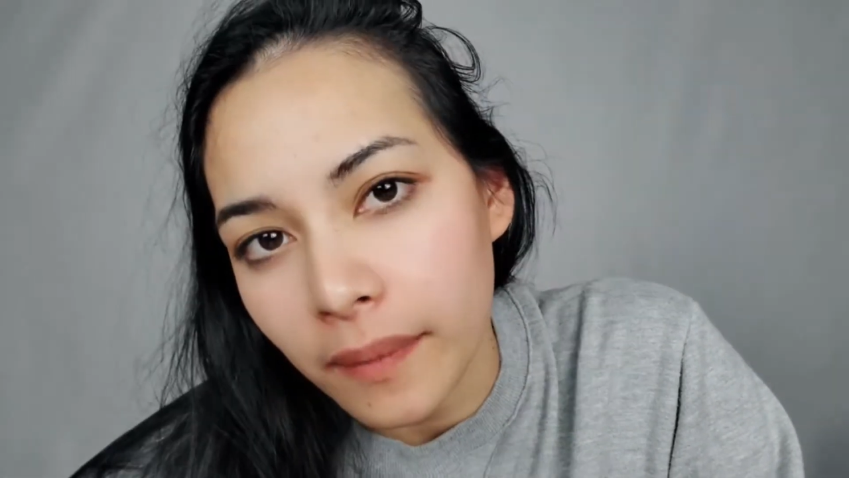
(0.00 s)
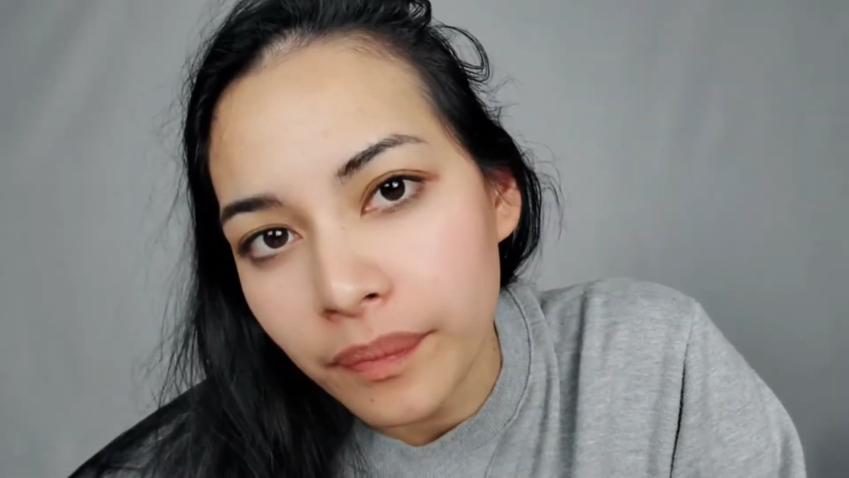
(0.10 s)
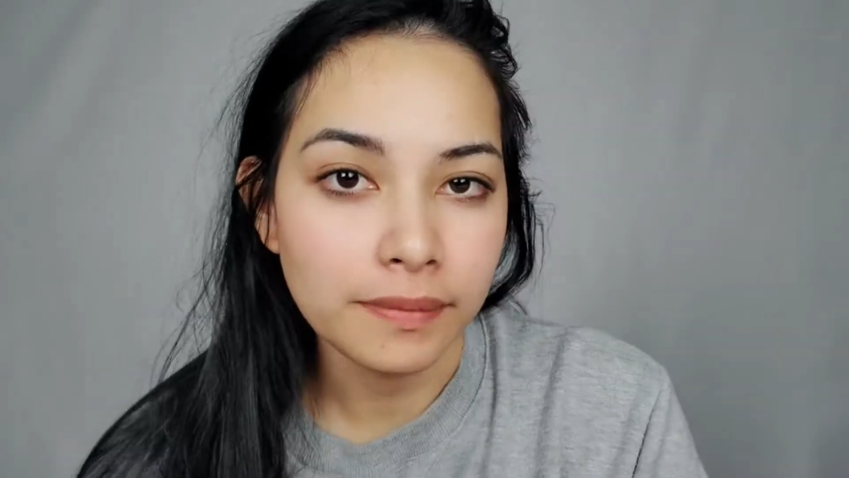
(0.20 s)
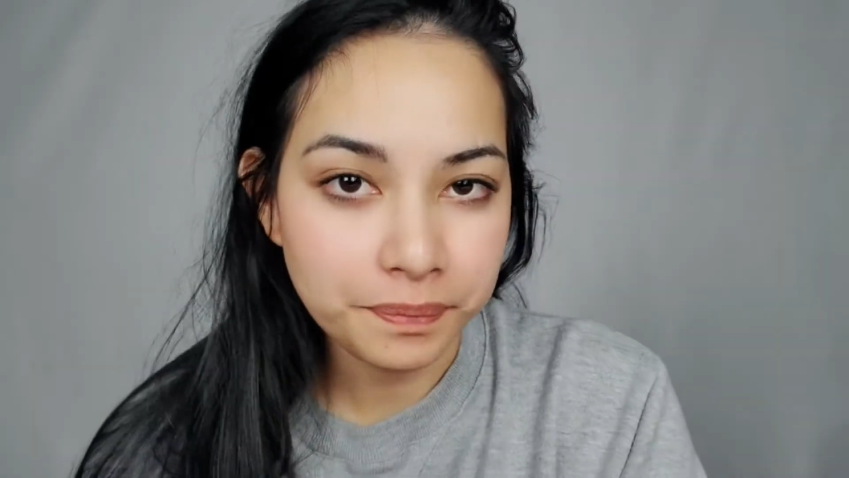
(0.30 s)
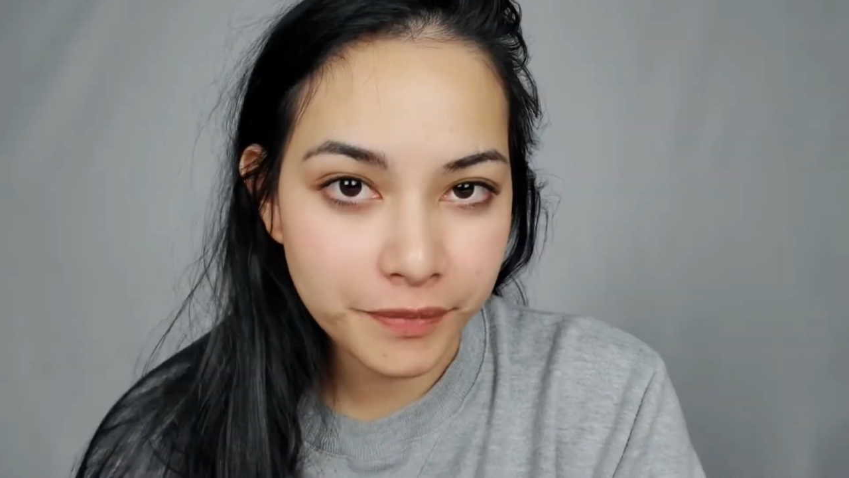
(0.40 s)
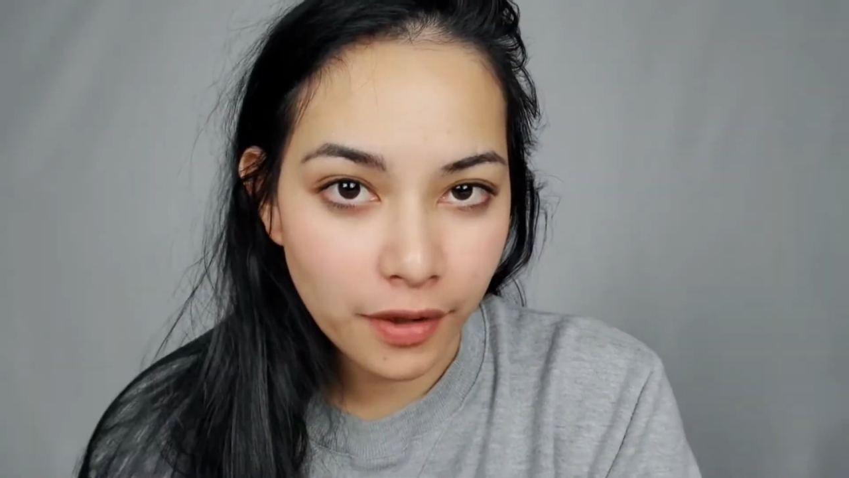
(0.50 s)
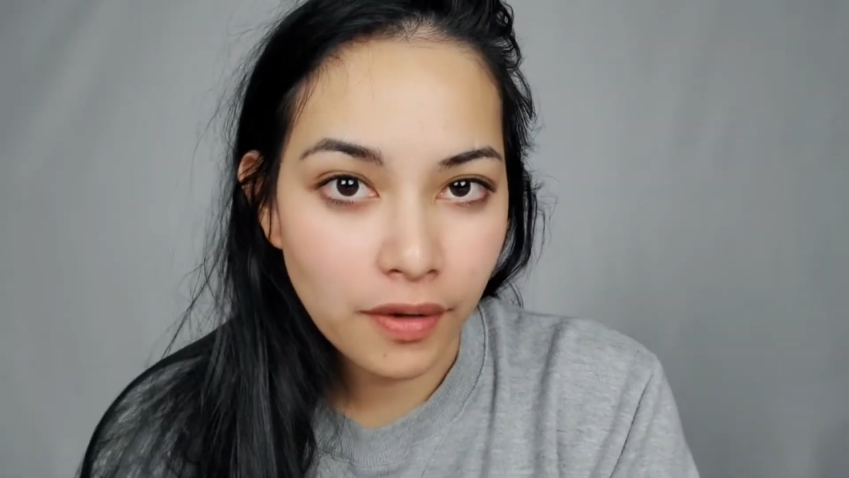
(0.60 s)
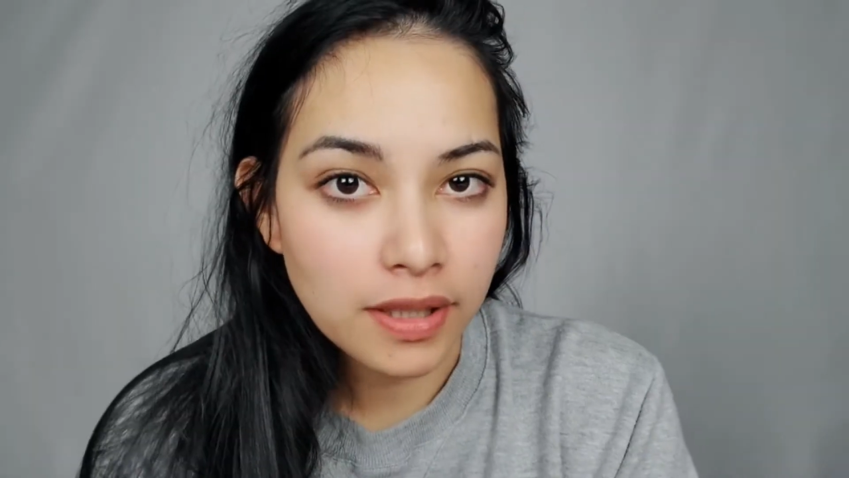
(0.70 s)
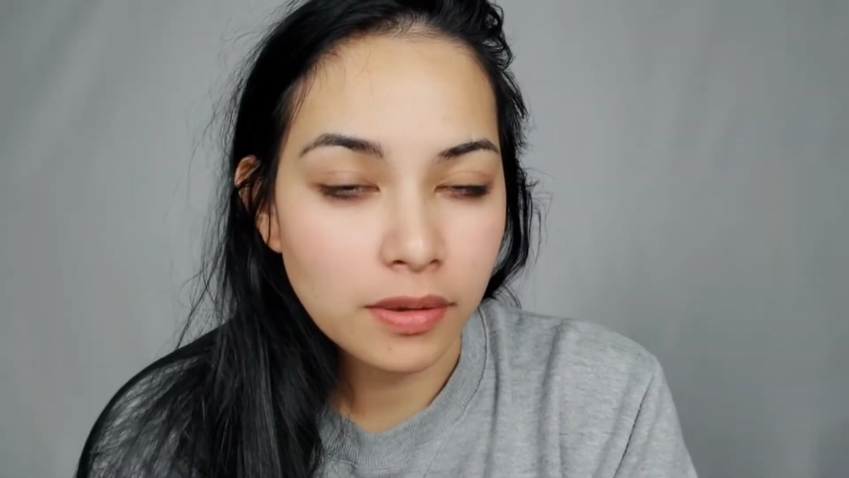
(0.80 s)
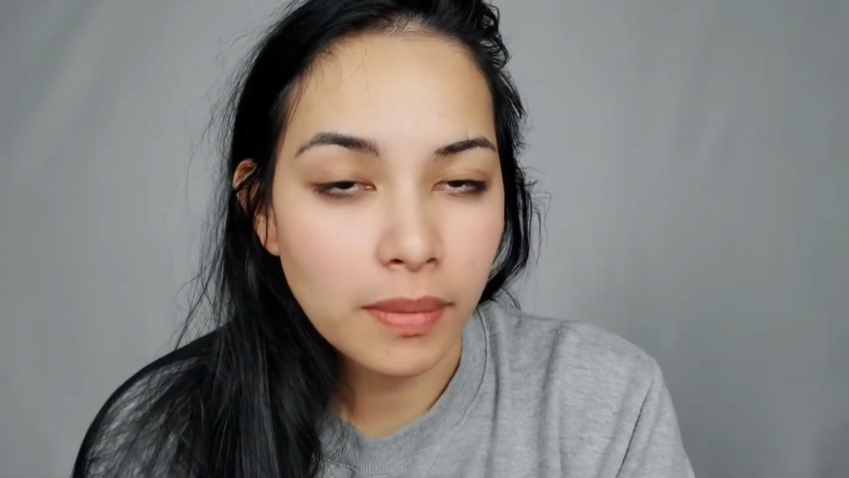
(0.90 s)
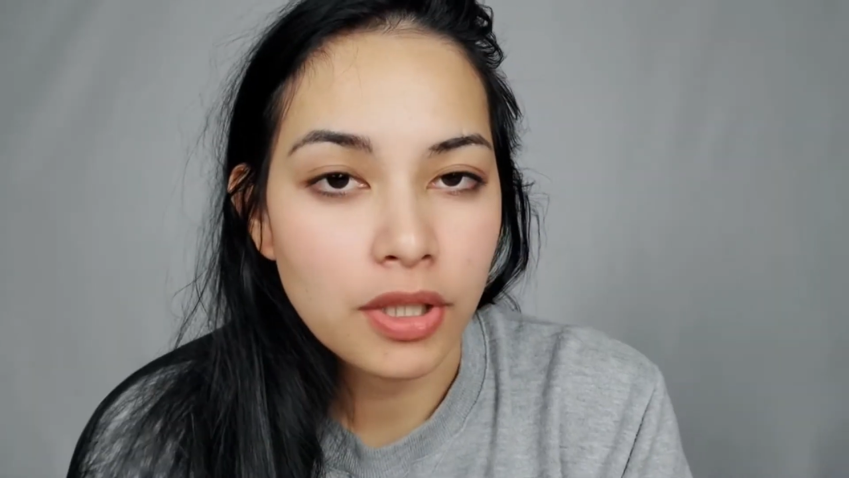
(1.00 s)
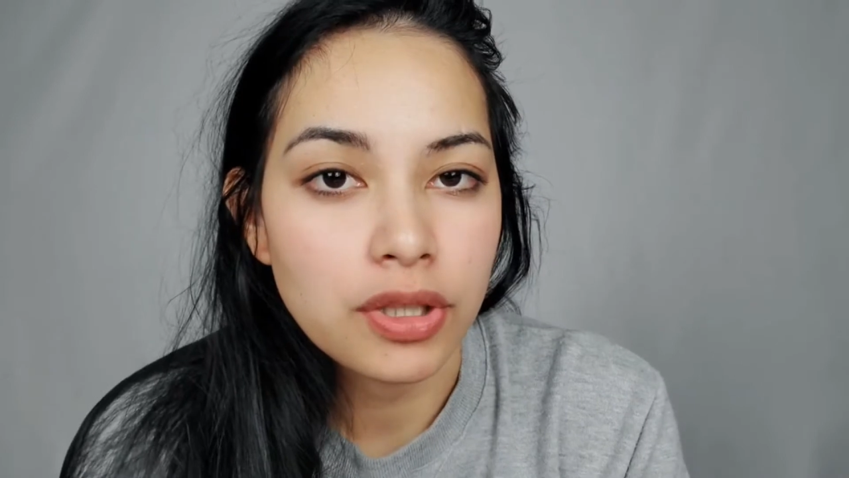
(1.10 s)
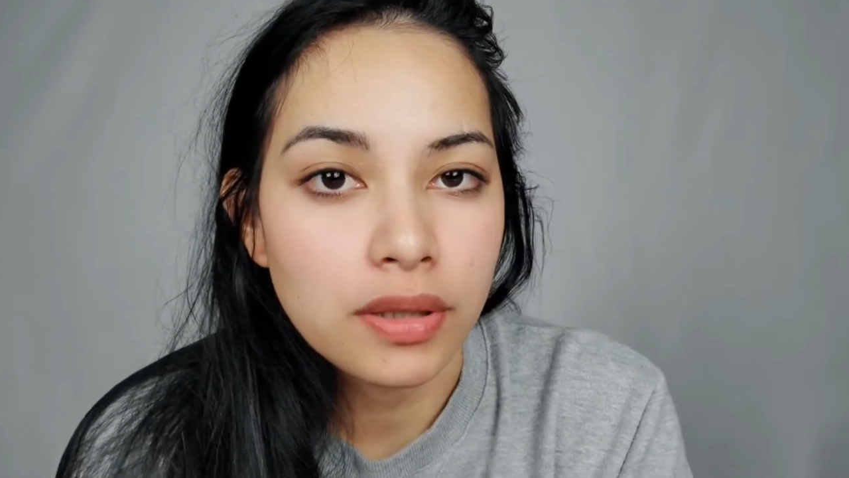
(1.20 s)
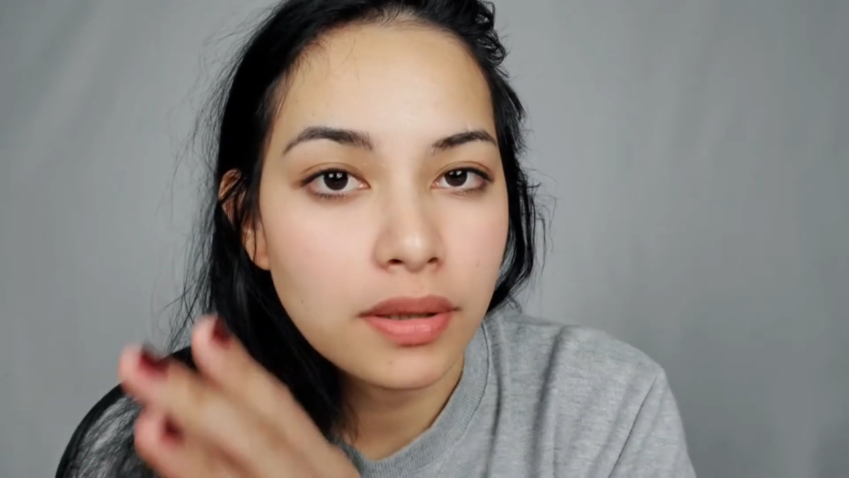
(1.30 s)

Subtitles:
Yeah, I forgot to mention,